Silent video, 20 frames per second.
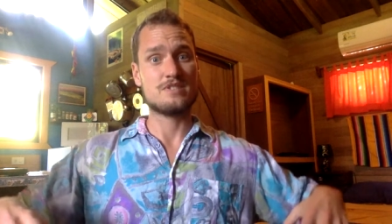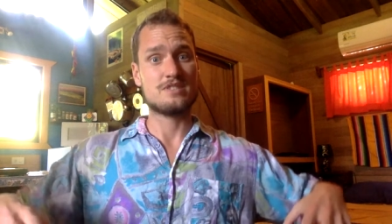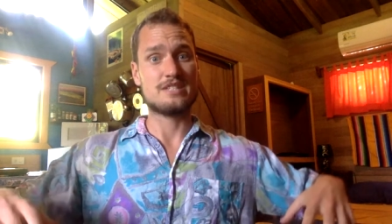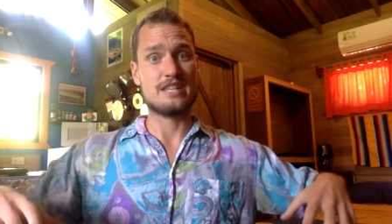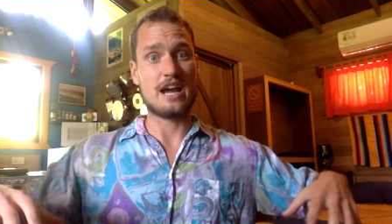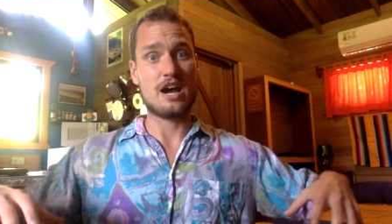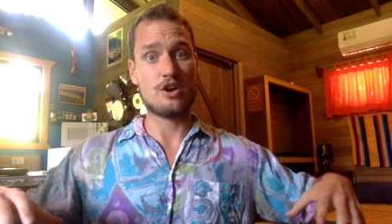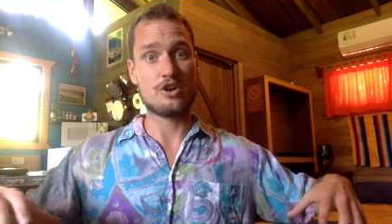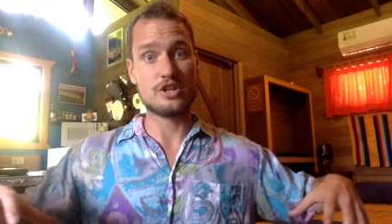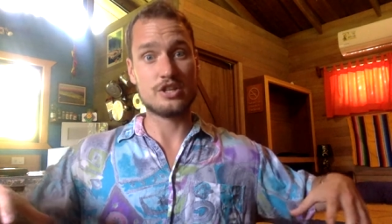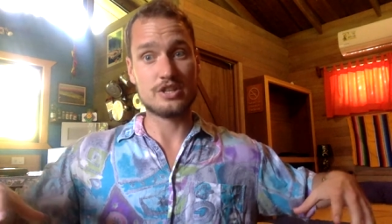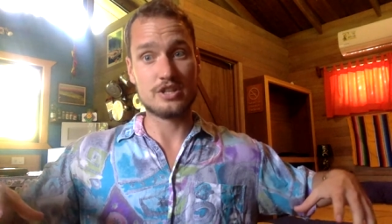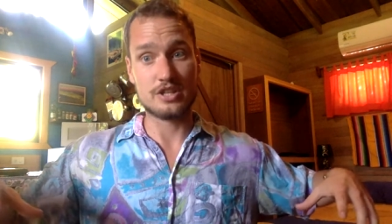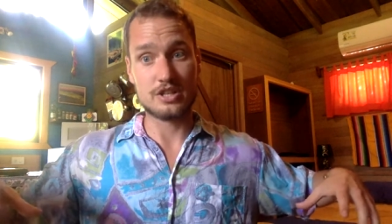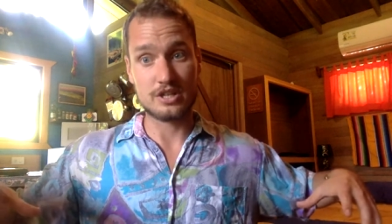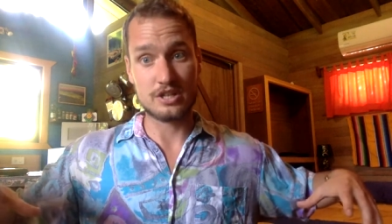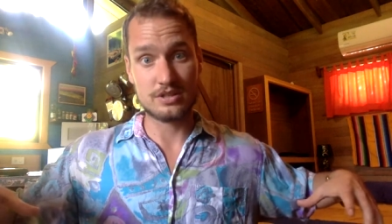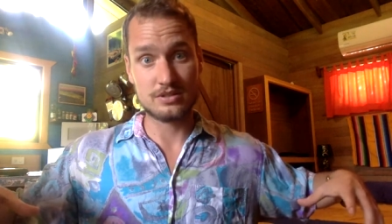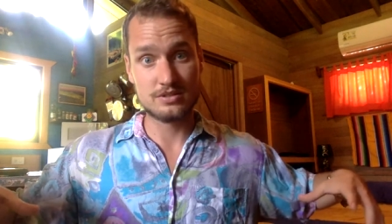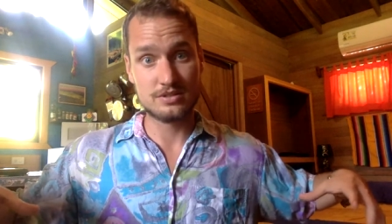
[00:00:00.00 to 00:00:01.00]
down in
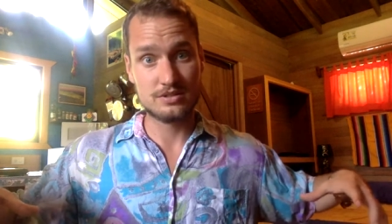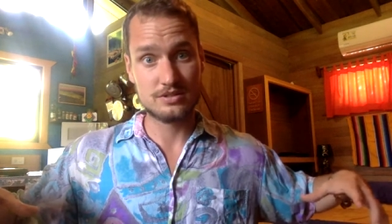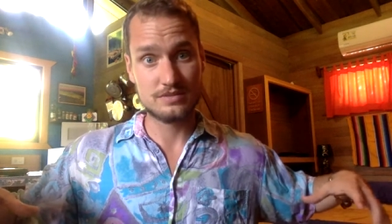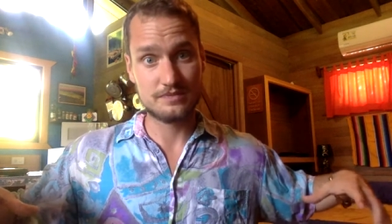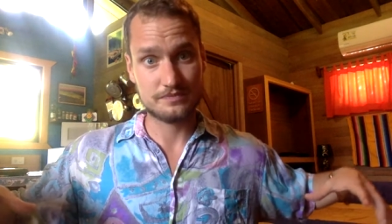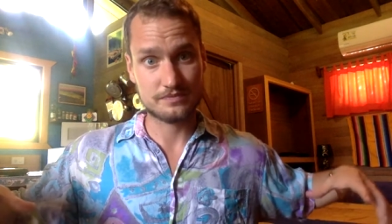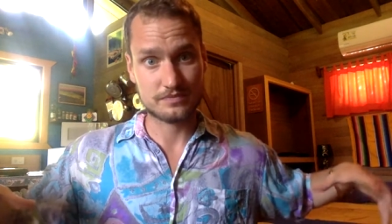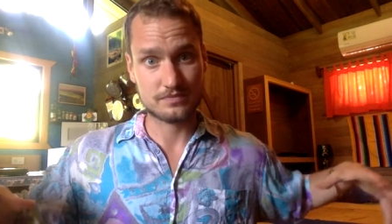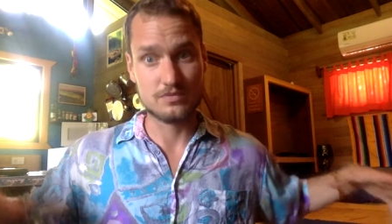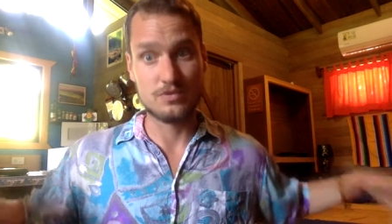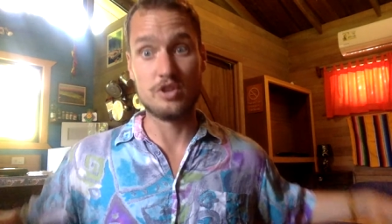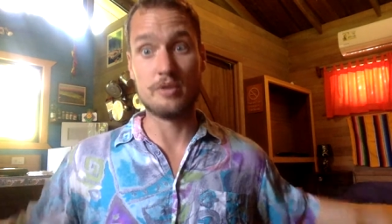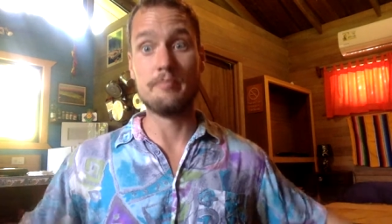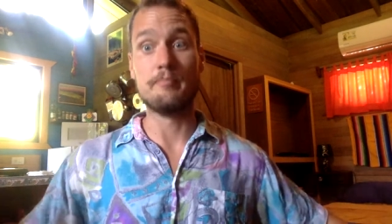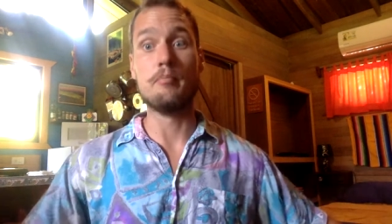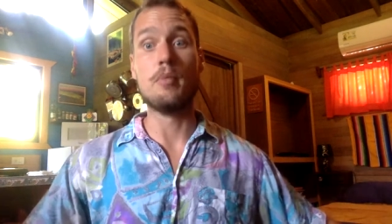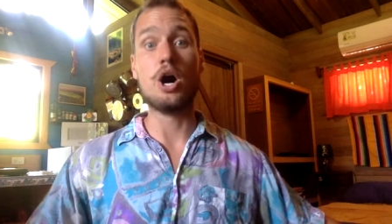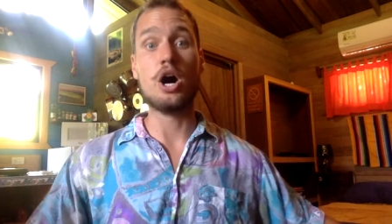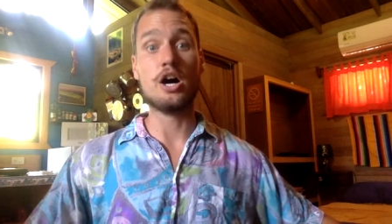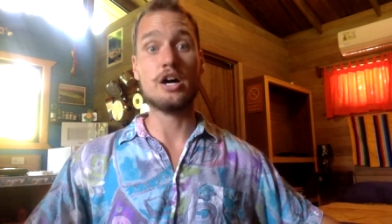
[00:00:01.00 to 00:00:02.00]
the, the
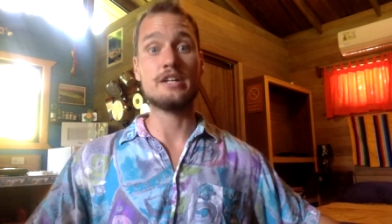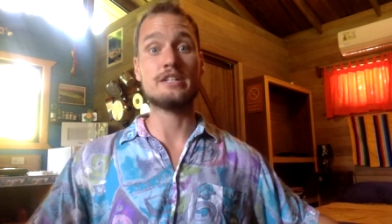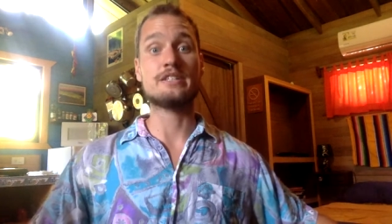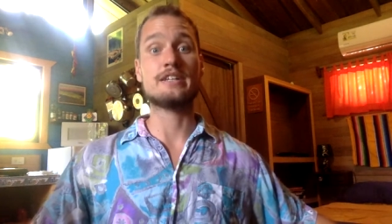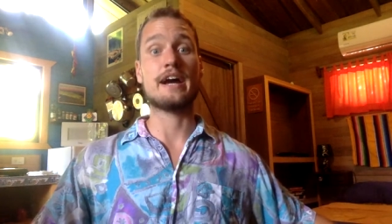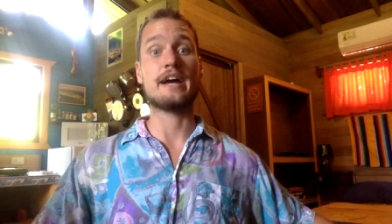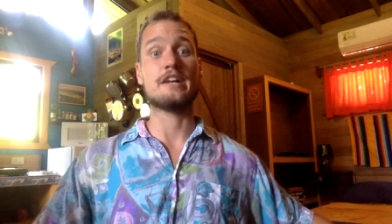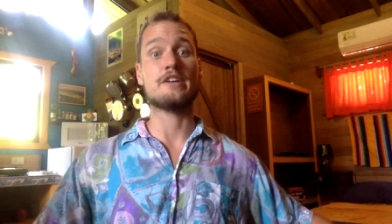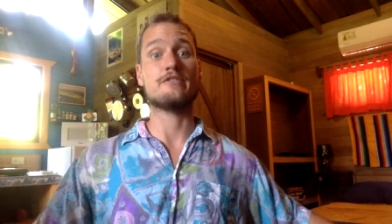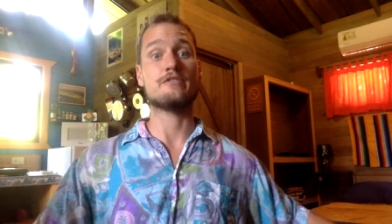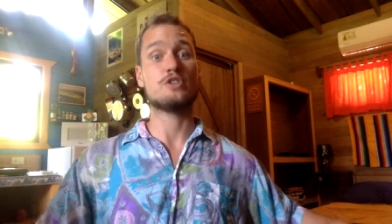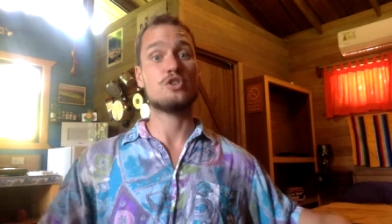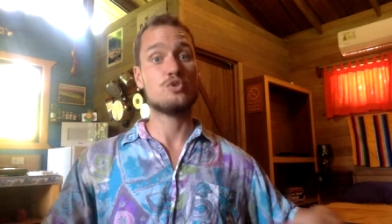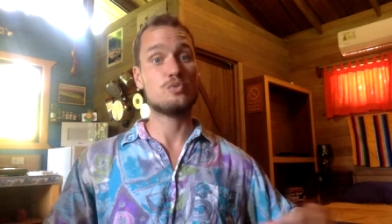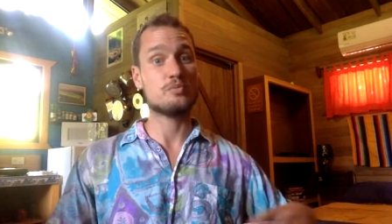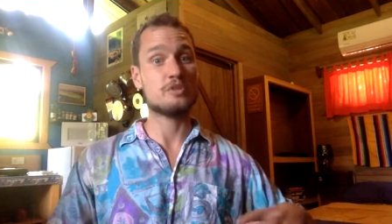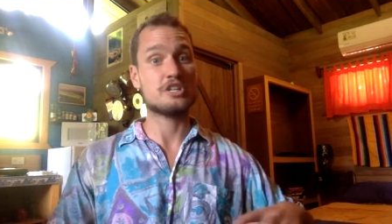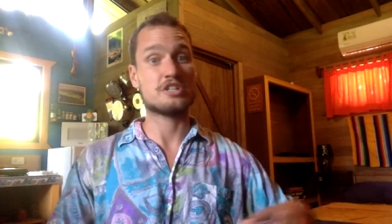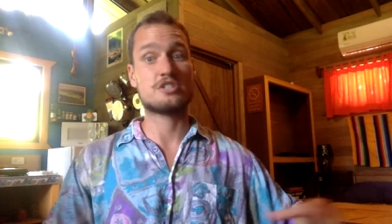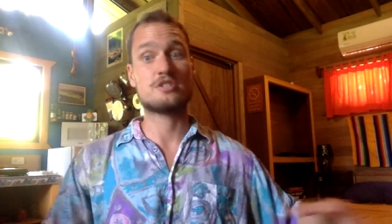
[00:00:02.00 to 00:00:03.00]
mud kind of
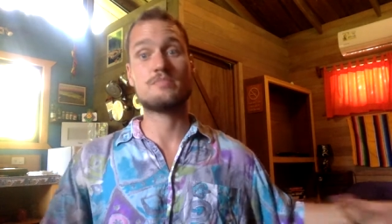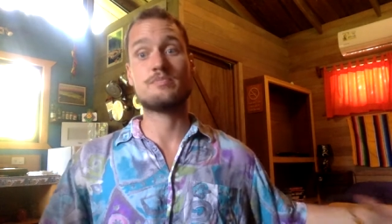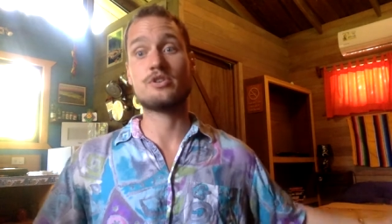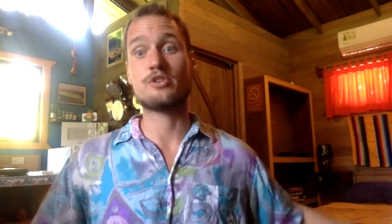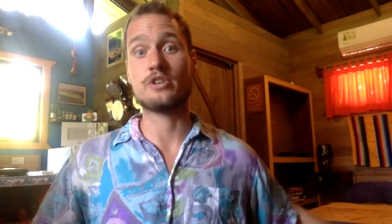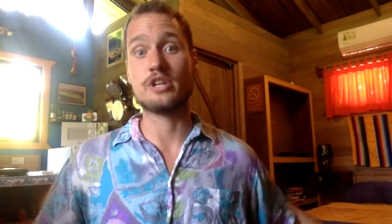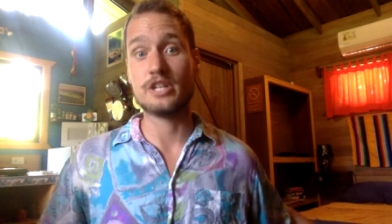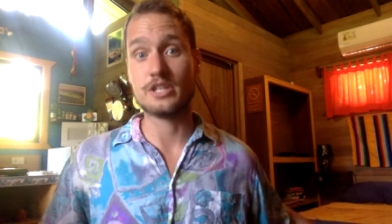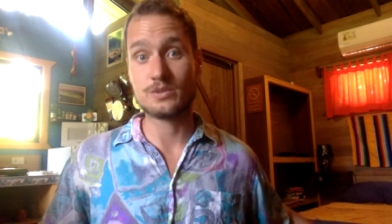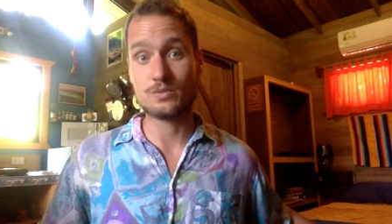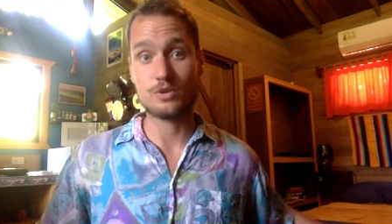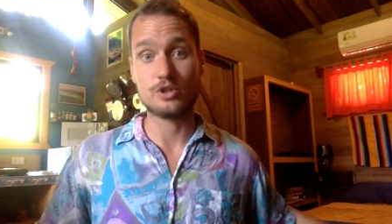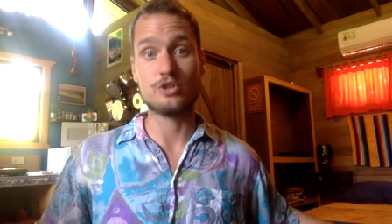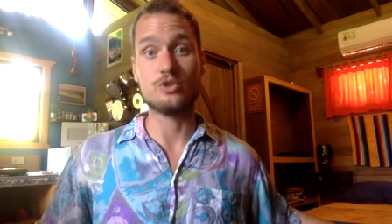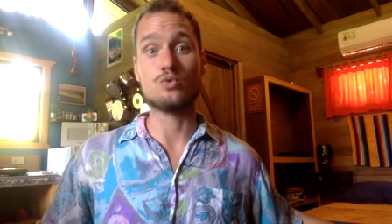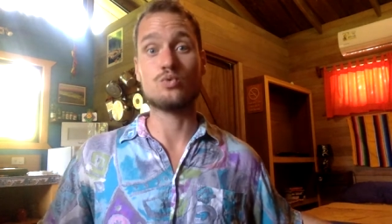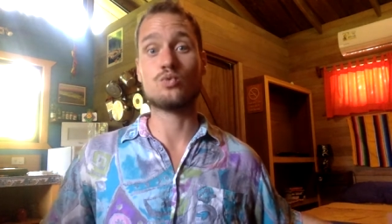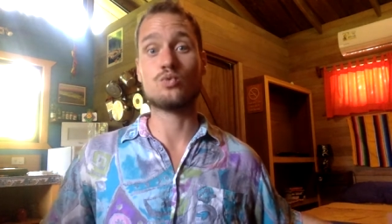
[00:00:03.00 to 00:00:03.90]
human experience where you